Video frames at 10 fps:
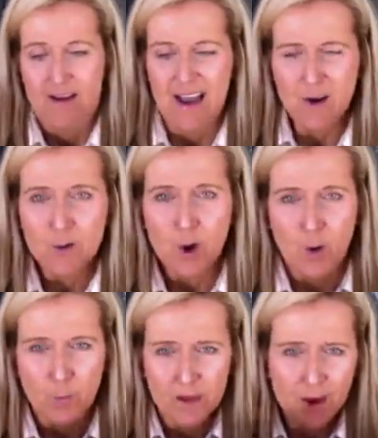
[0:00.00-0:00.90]
I don't know.
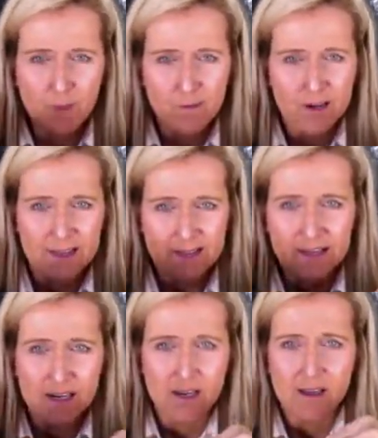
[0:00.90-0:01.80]
Are we over
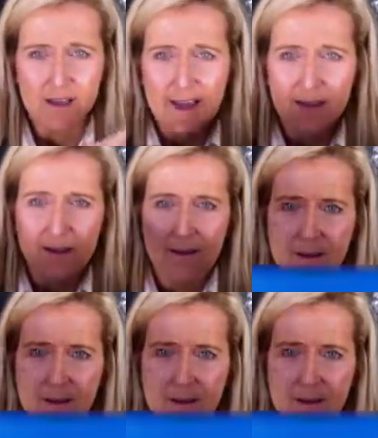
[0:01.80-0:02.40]
Athleta yet?